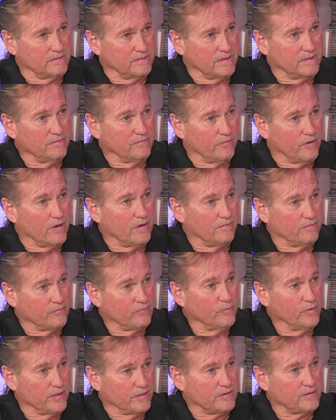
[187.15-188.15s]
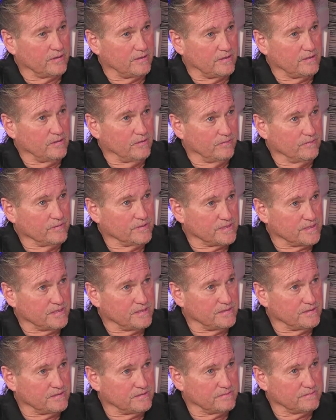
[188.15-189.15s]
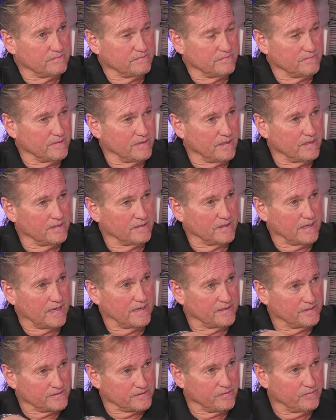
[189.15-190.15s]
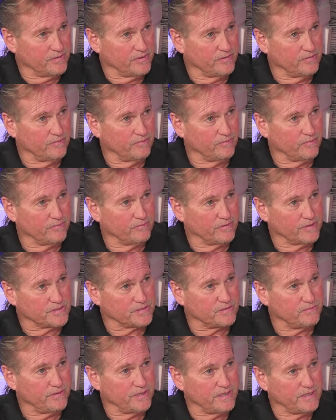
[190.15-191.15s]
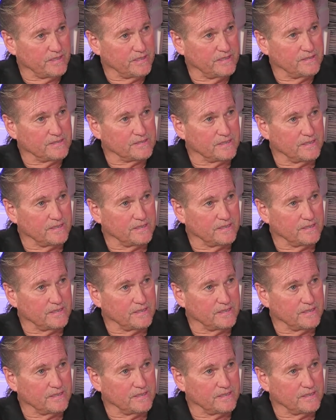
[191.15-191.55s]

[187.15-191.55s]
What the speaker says: involved with the overseas guys going over and rescuing kids.